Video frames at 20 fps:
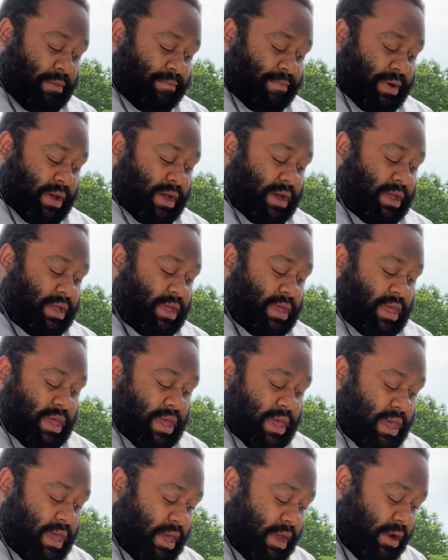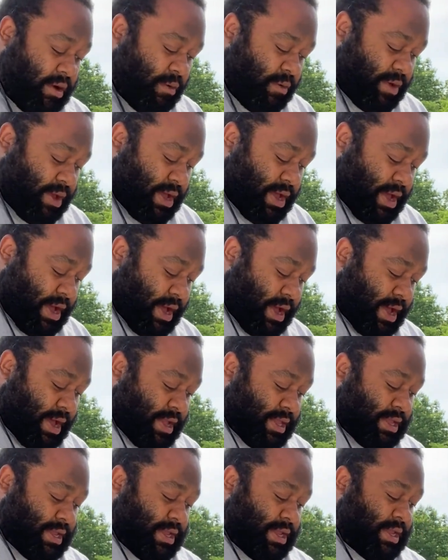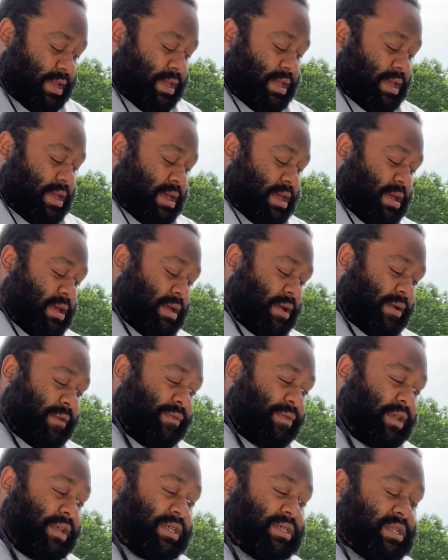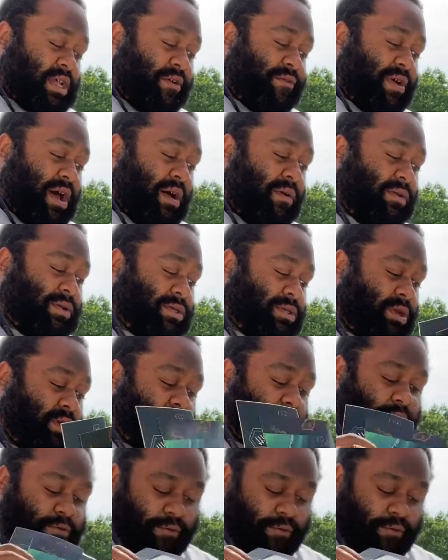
But here we got the stuff I was looking